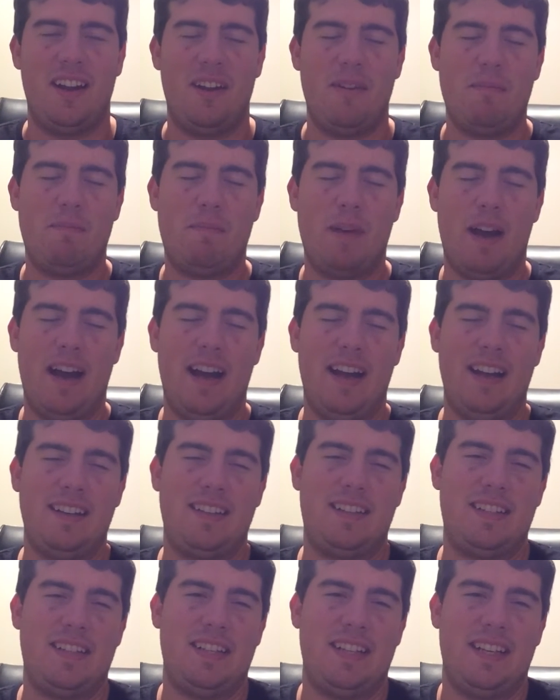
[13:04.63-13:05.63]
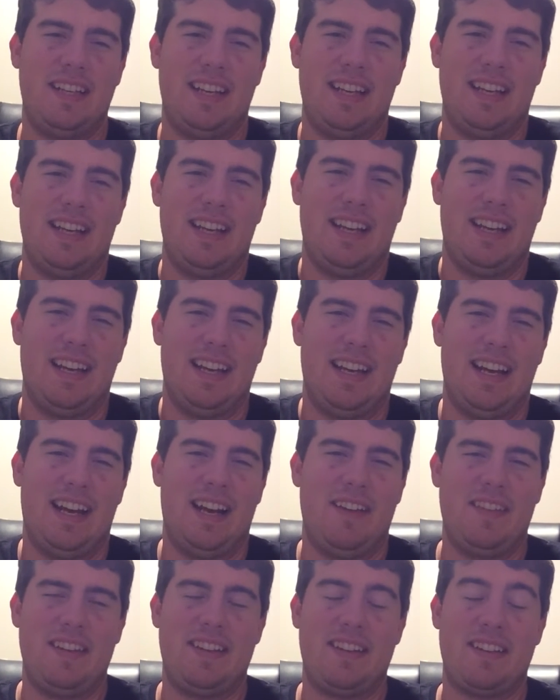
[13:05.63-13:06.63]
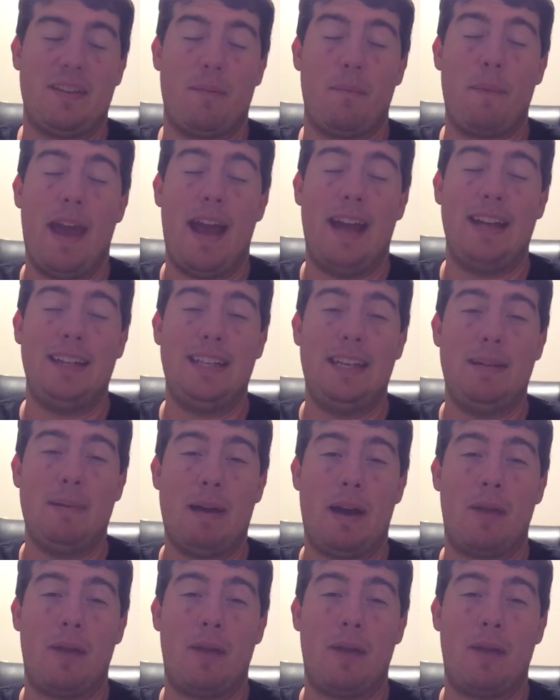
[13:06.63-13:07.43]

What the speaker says: But this is a bad team.